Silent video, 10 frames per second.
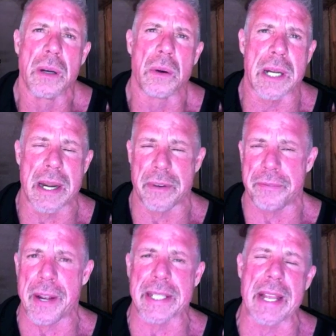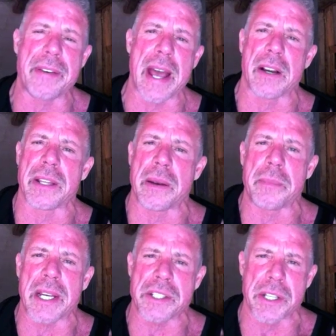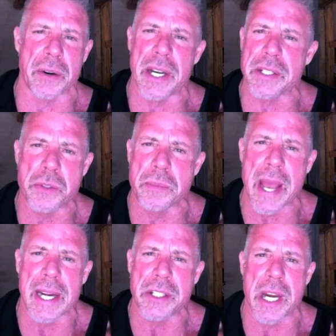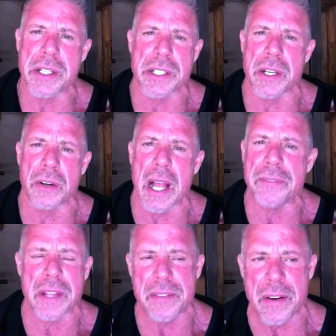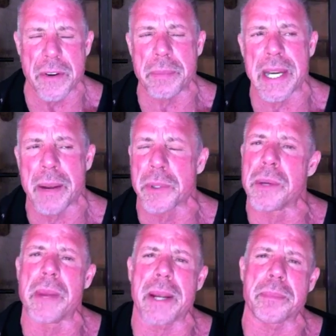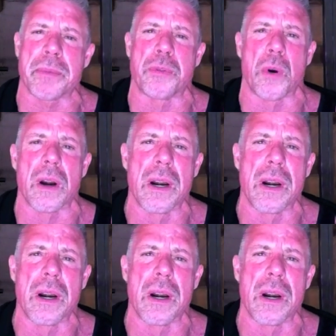what kind of effect they've had on them to make serious, dramatic changes in their life they've never been able to make before.